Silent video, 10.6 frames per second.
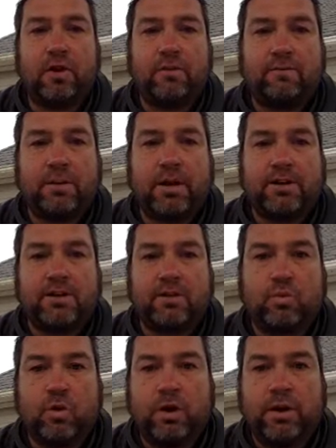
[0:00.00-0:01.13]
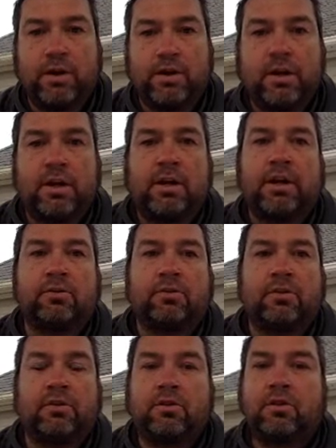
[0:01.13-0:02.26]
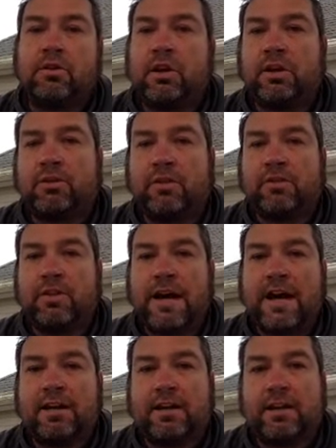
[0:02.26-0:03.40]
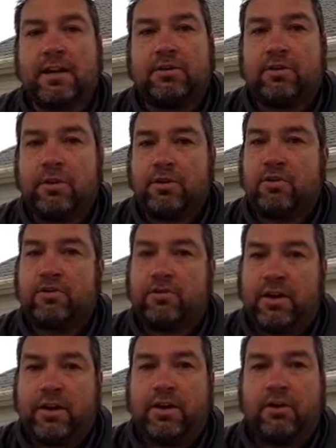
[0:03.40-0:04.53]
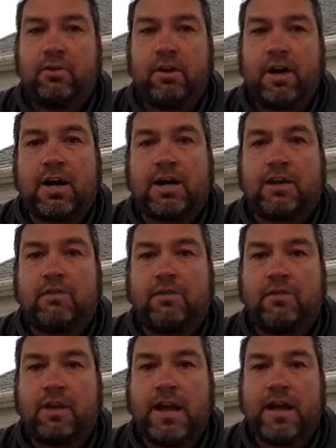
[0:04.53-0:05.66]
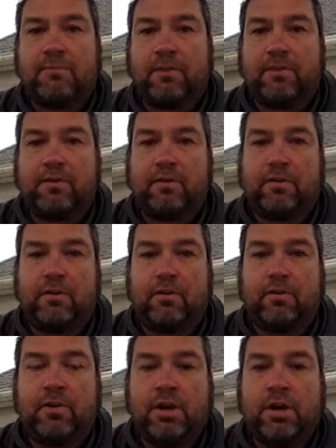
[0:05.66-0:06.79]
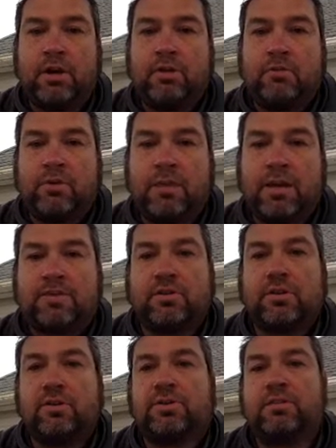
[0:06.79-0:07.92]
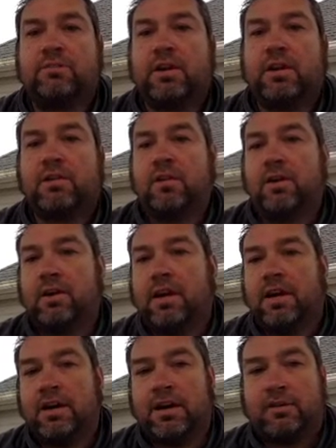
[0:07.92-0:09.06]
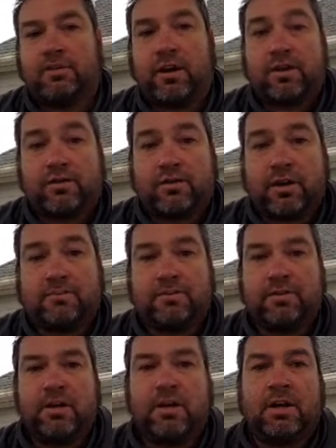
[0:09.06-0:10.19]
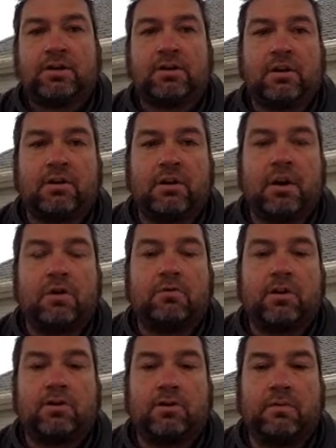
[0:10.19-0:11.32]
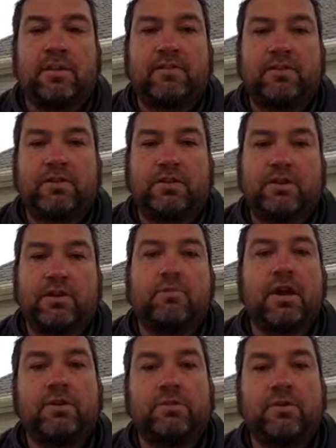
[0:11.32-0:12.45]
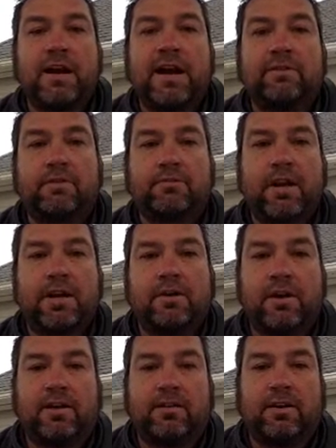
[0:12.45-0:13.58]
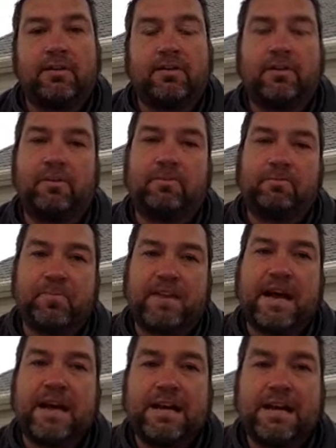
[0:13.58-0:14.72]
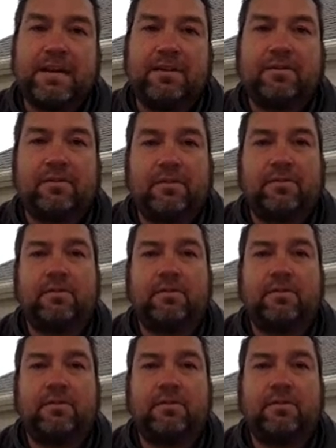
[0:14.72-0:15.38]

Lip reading: of Project 1. And you'll include that. Again, you can use video or audio if you'd like, but if you do, you want to make sure you submit transcripts to go along with your message. So either way, you're going to have to write content. So that is